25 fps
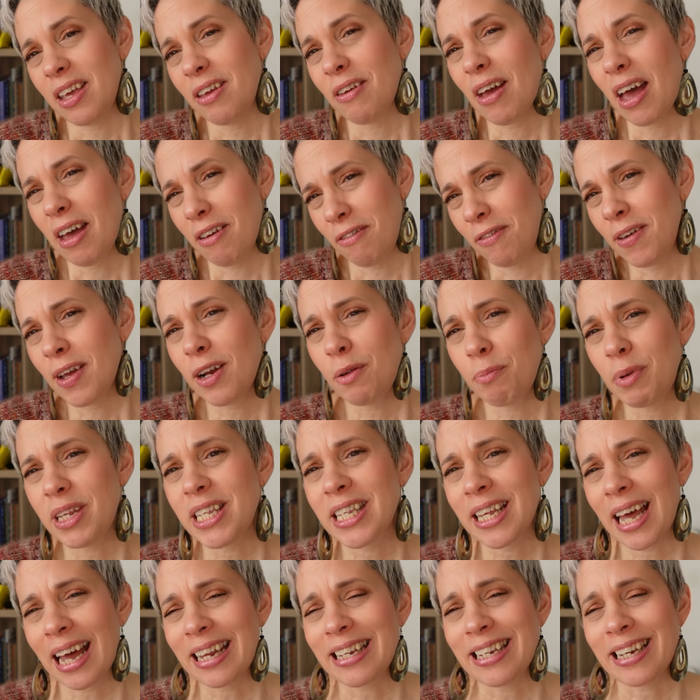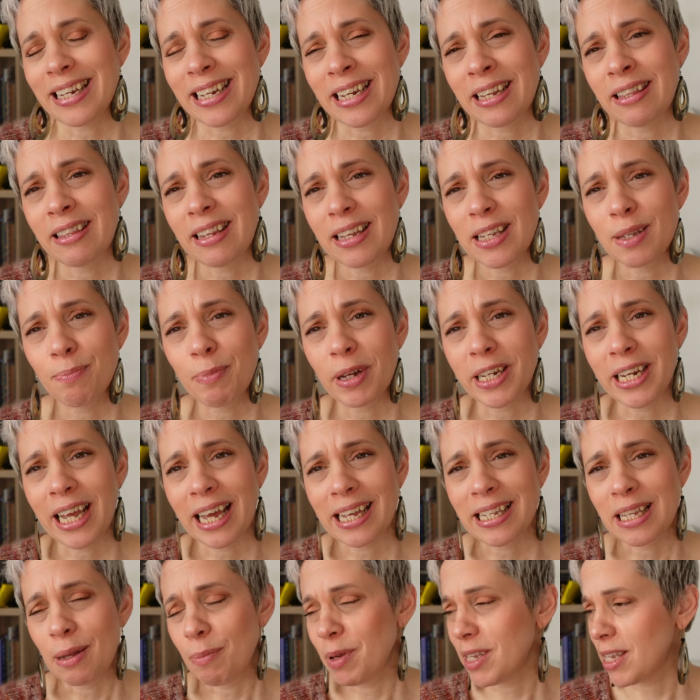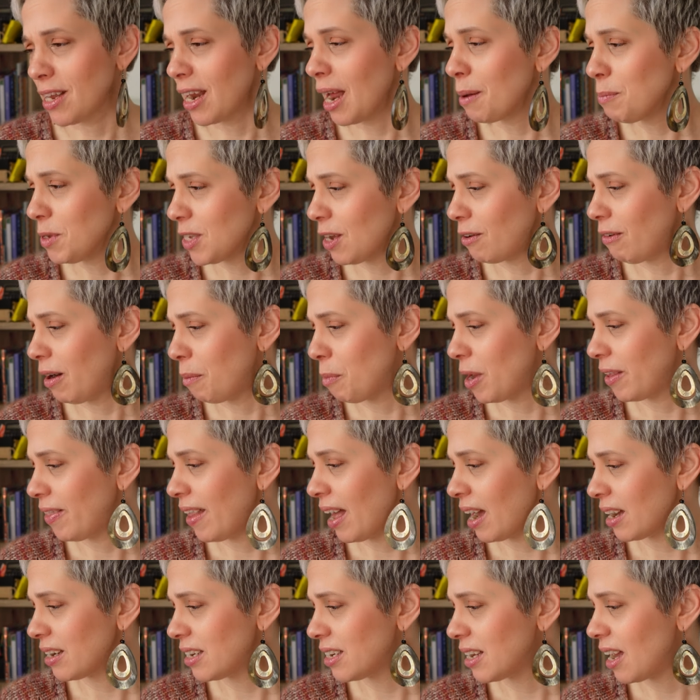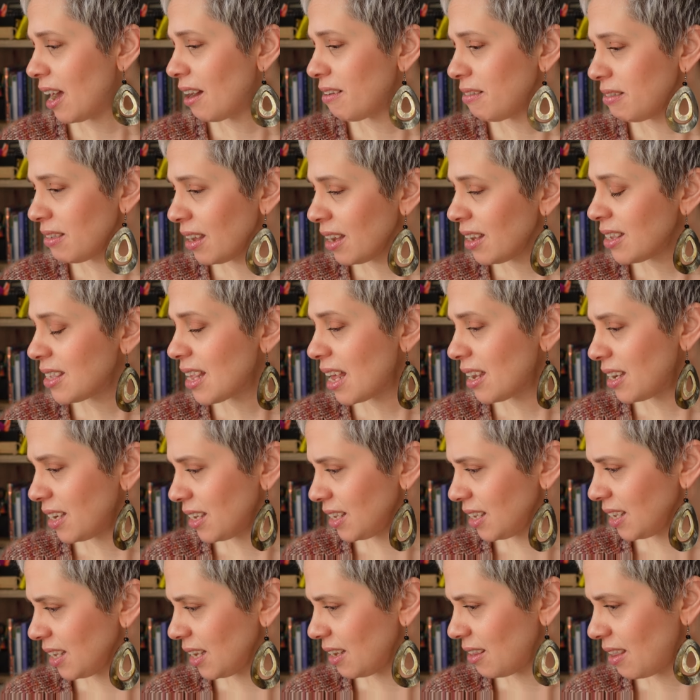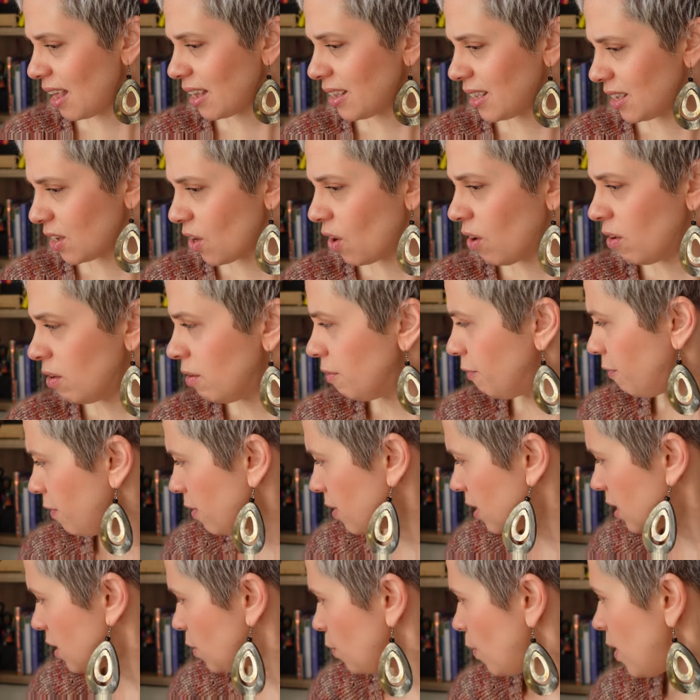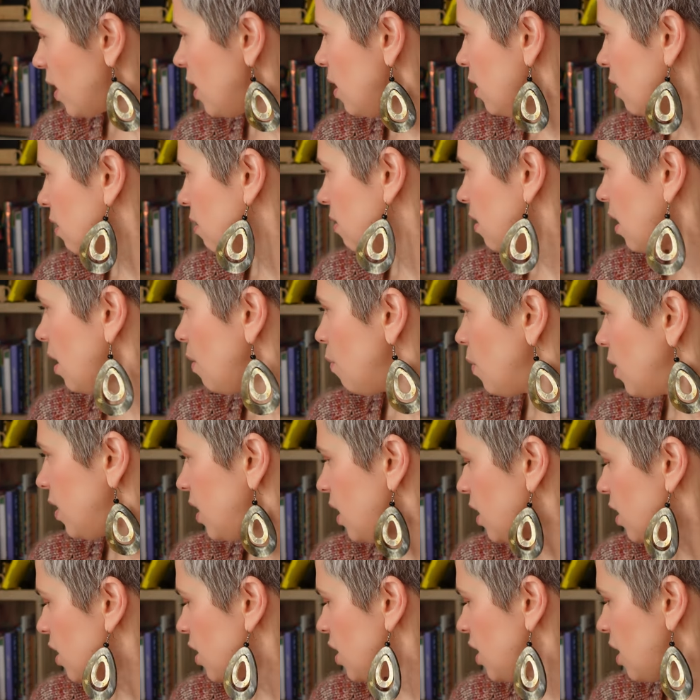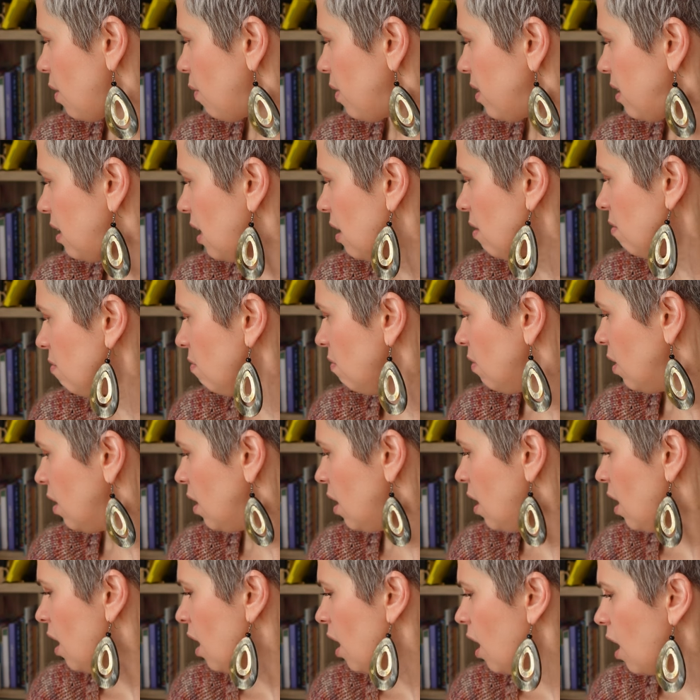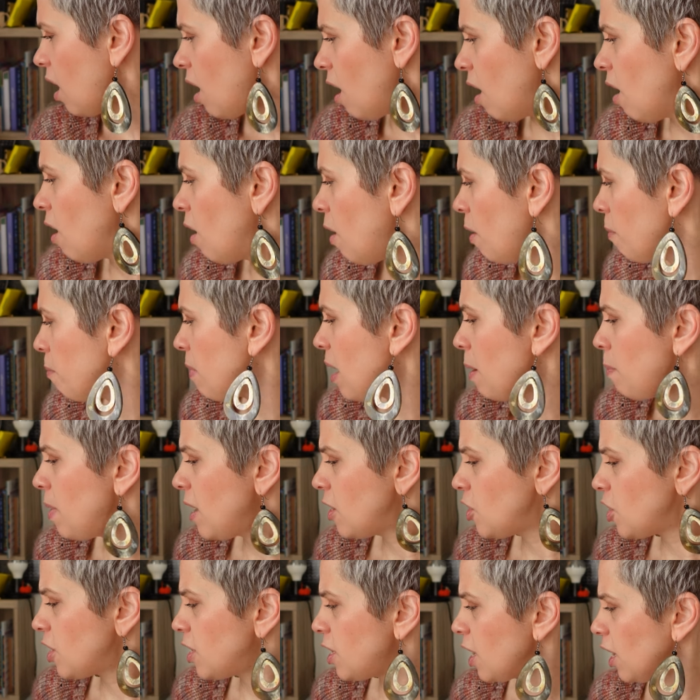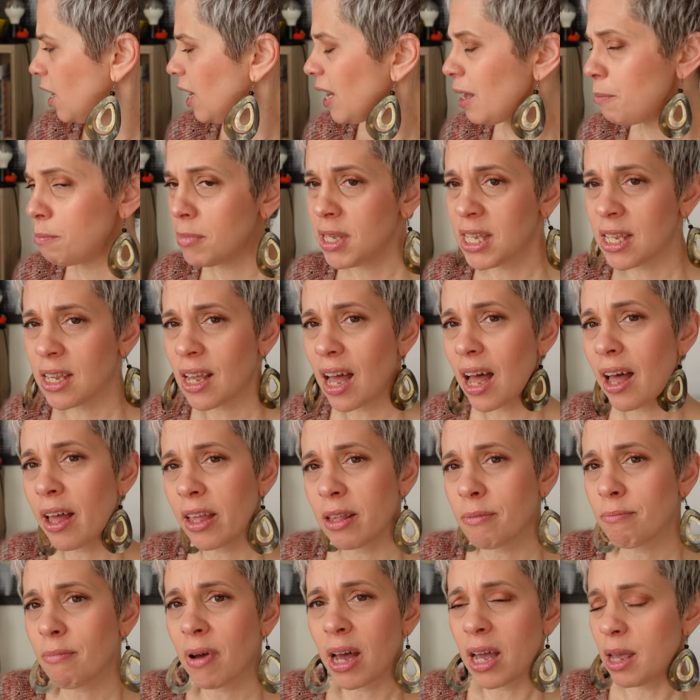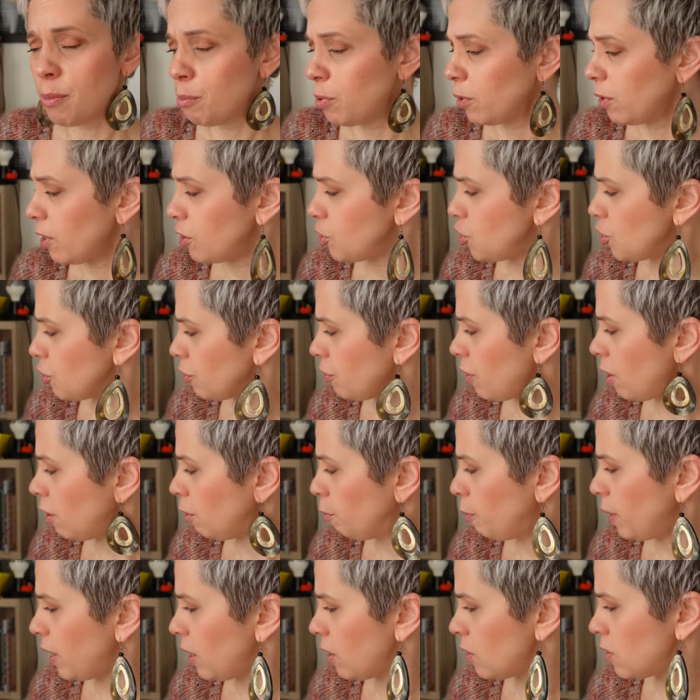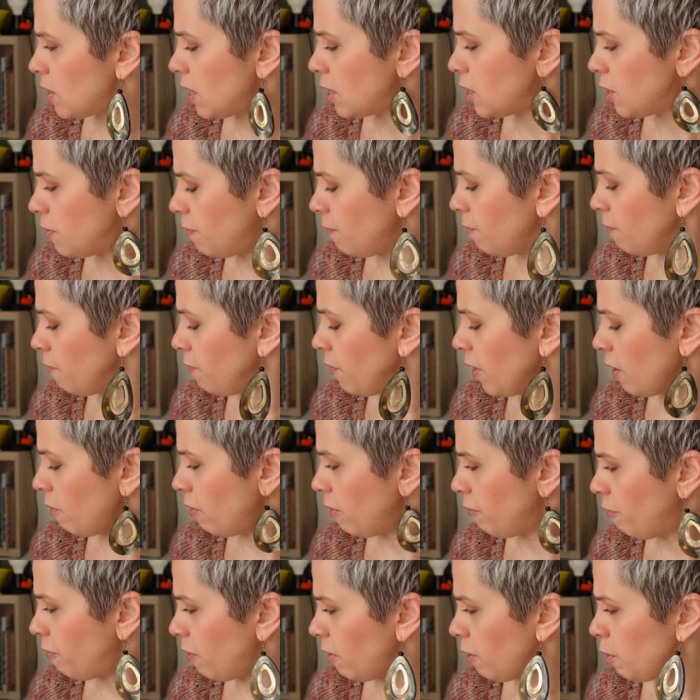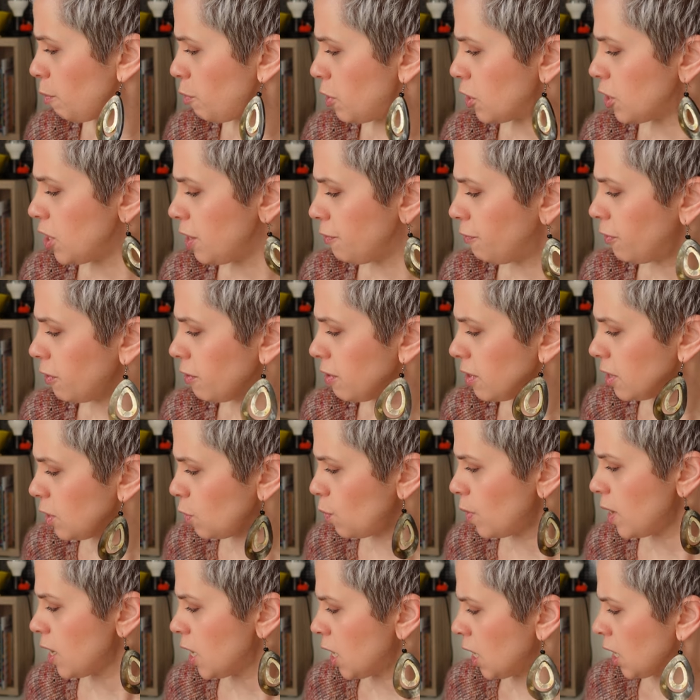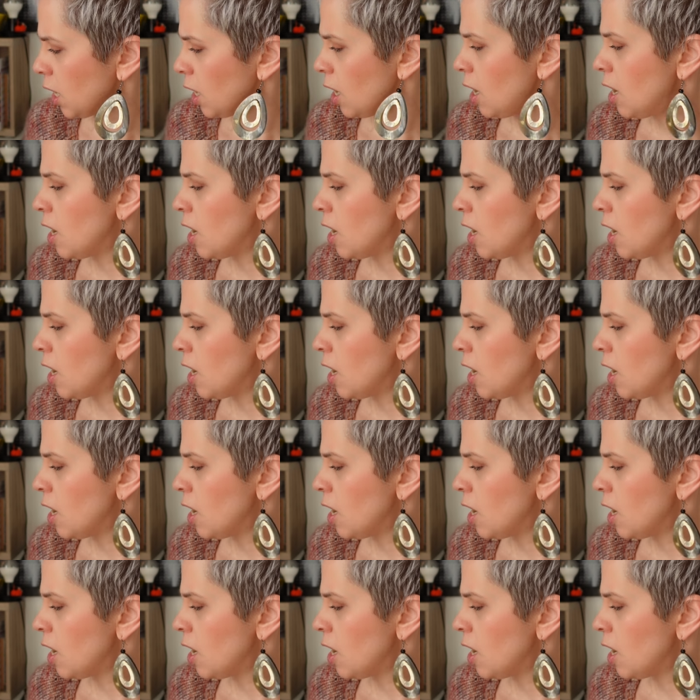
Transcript: I feel a bit scattered in this podcast episode. I'm sorry about that. I think that's all for this week that I wanted to share with you. Maybe just a glimpse at my bullet journal, because it's very, very beautiful this week.